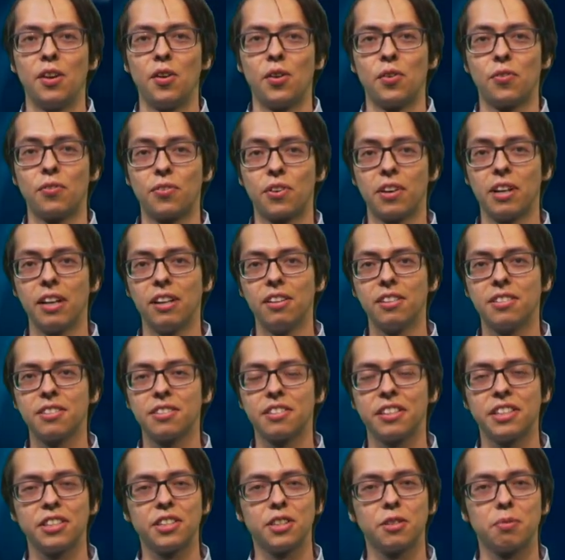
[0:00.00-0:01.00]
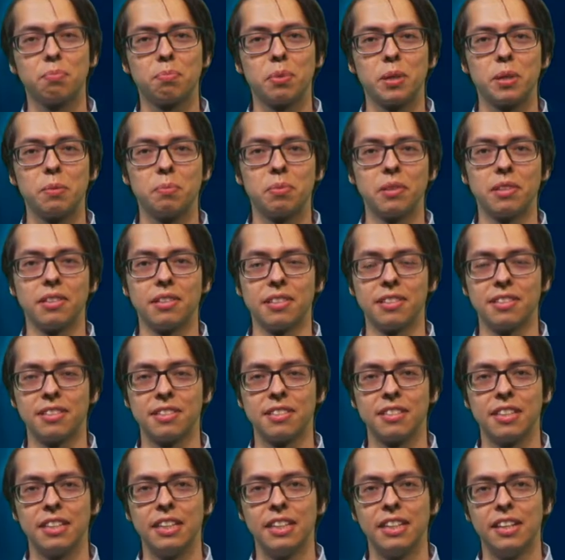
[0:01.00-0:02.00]
For illustration
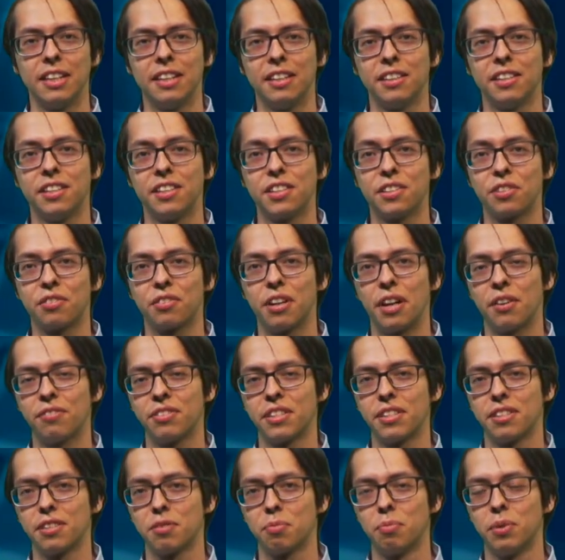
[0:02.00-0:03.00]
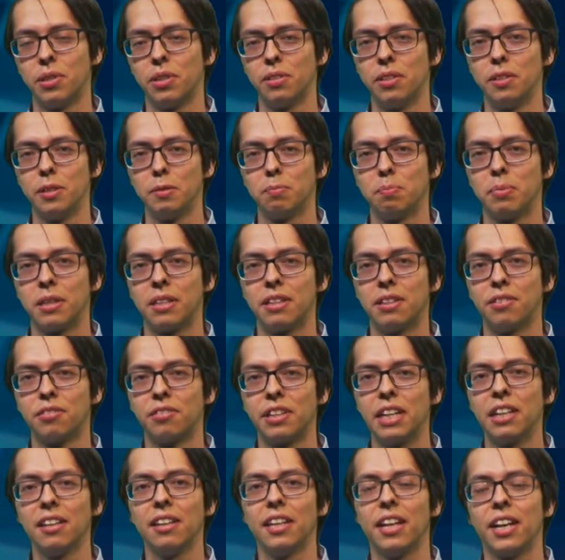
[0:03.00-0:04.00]
purposes, this graph is small, but in
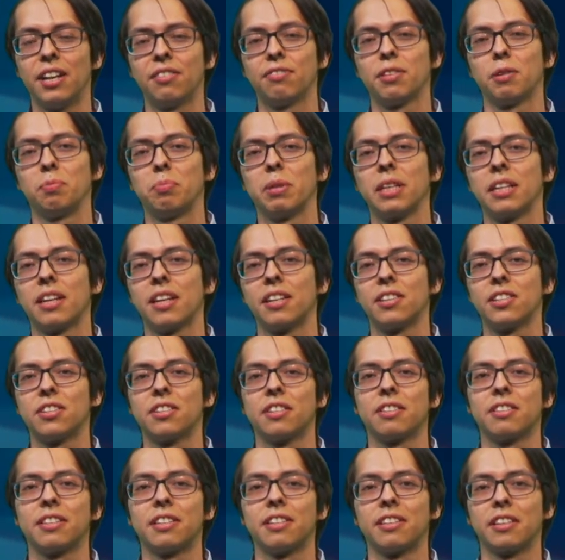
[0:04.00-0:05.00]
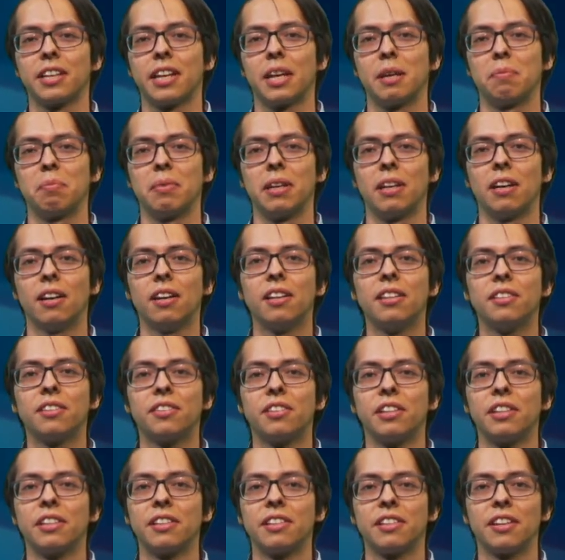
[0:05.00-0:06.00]
real-life applications, there can be
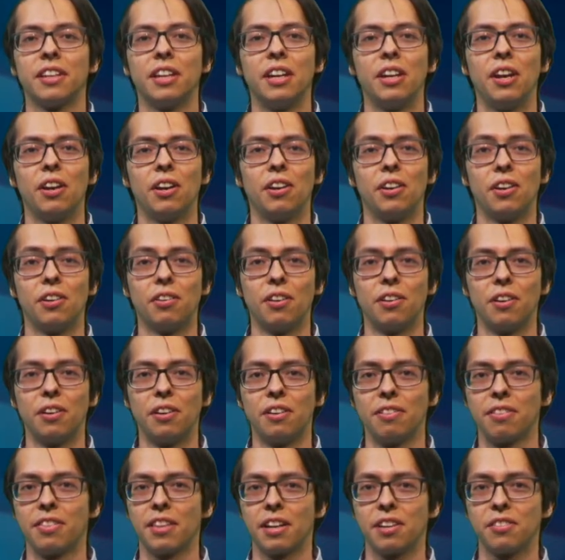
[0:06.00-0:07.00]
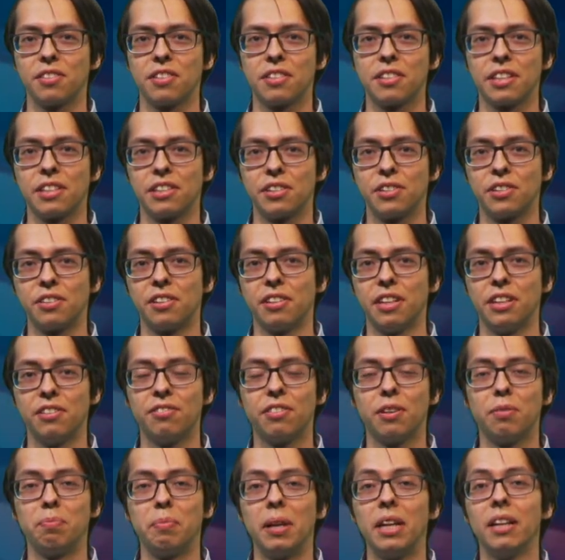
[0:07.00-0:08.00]
hundreds or thousands or
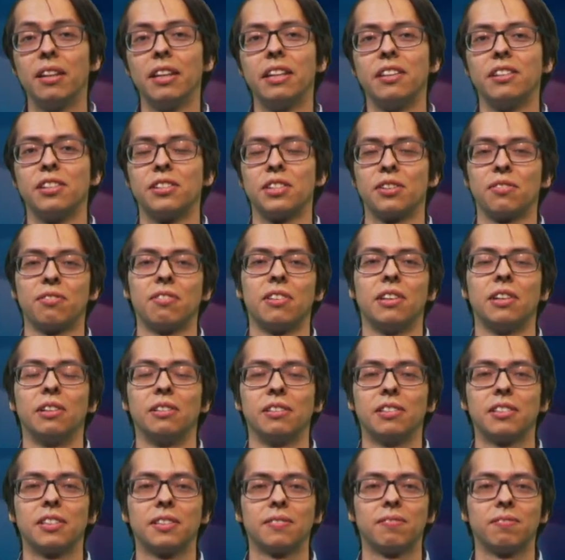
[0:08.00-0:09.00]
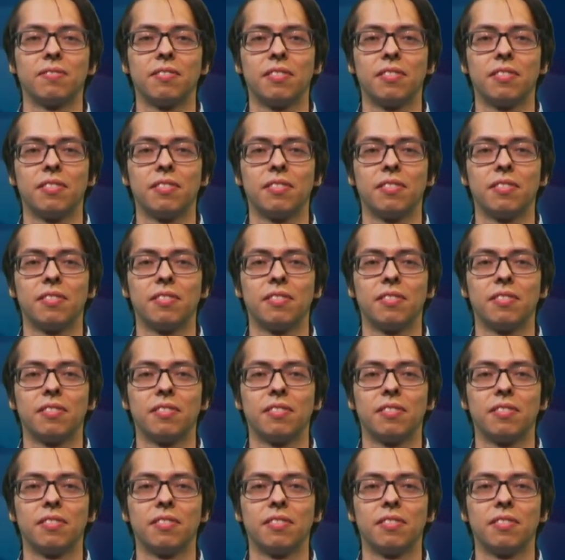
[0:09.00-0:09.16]
even millions of nodes.